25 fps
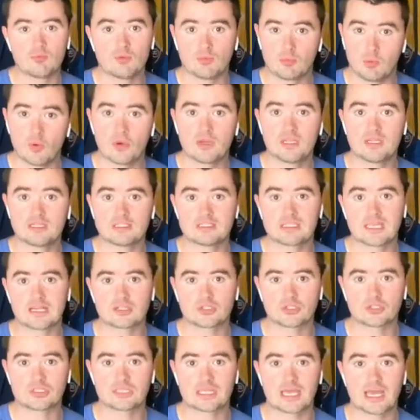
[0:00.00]
the point of this
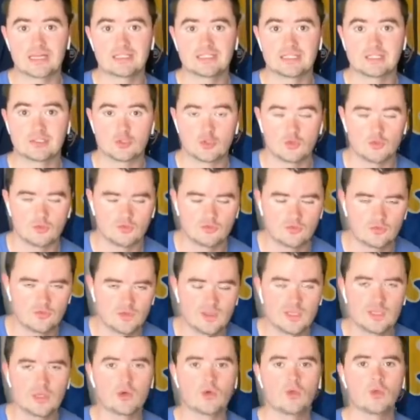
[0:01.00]
exercise is to
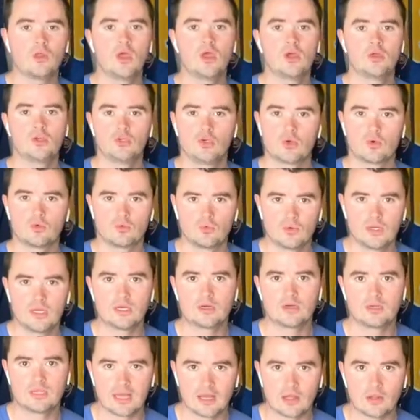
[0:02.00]
feel your
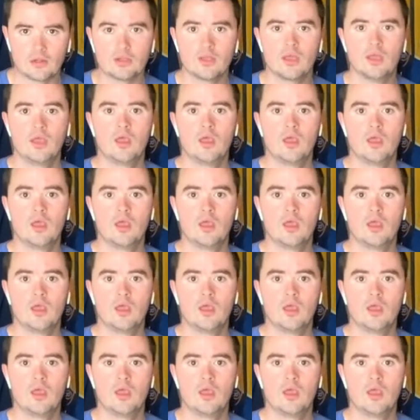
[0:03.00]
rear delt